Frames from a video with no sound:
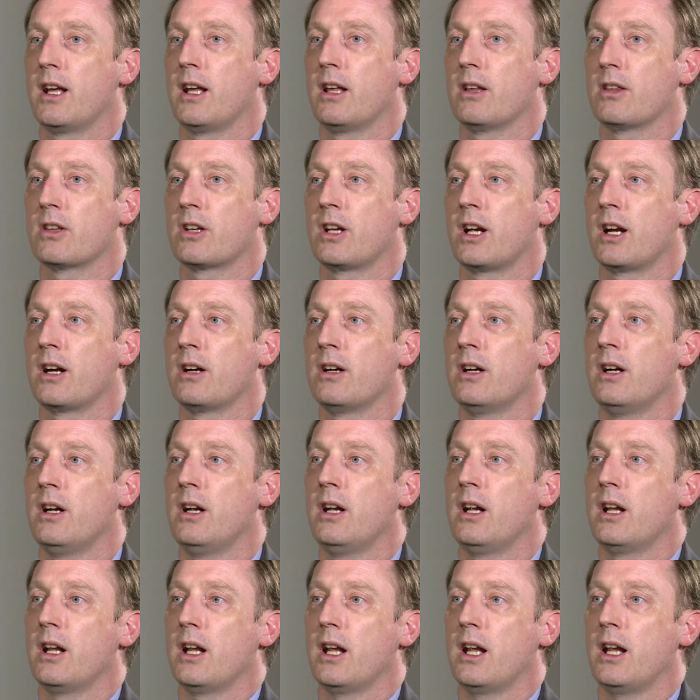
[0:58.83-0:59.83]
healthcare.
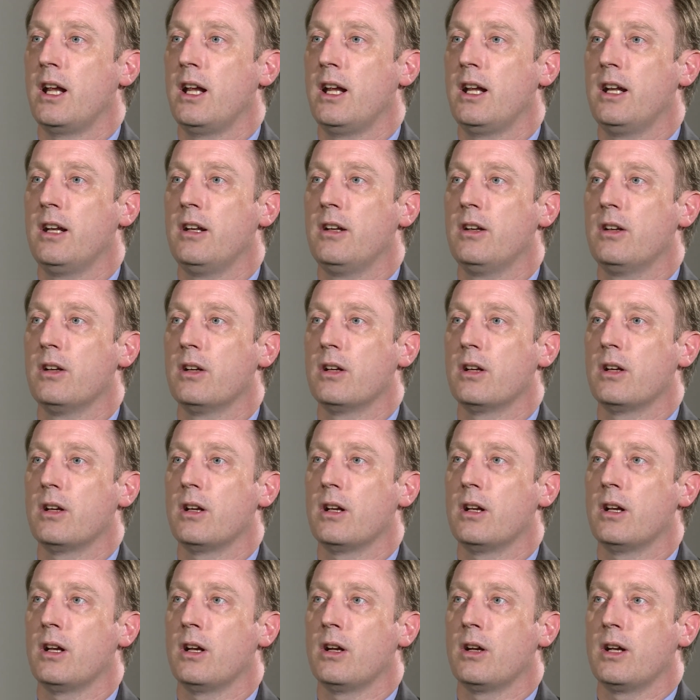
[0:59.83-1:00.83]
And
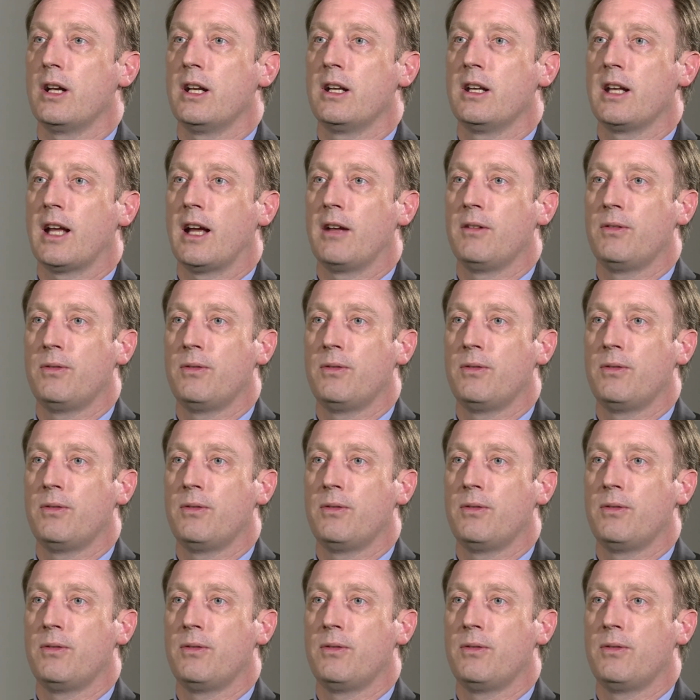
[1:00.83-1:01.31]
I